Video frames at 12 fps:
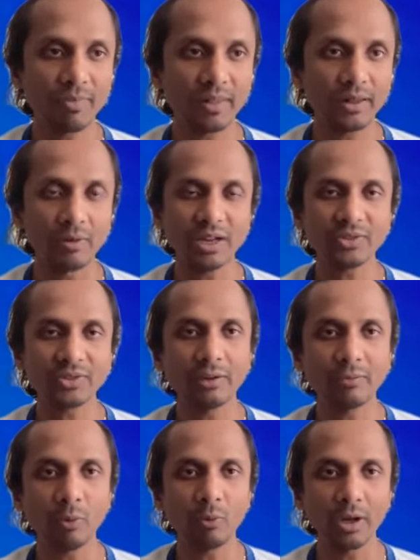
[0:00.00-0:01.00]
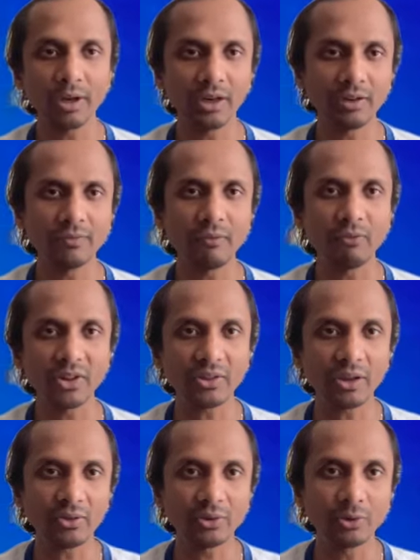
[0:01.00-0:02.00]
they were asking for
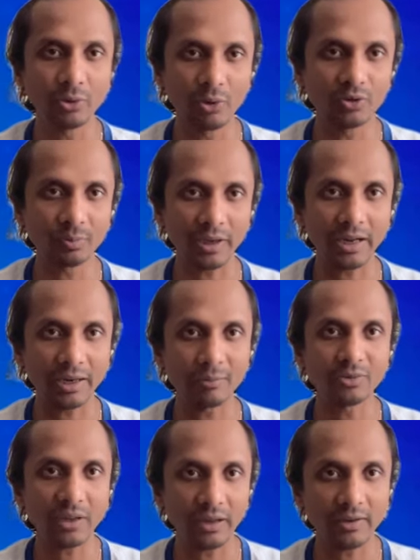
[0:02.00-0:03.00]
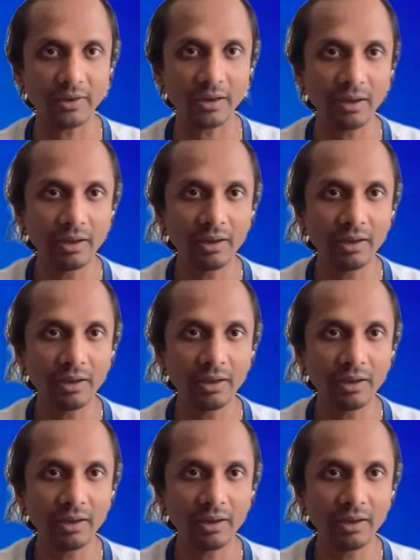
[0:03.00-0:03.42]
150,000 euros per annum salary.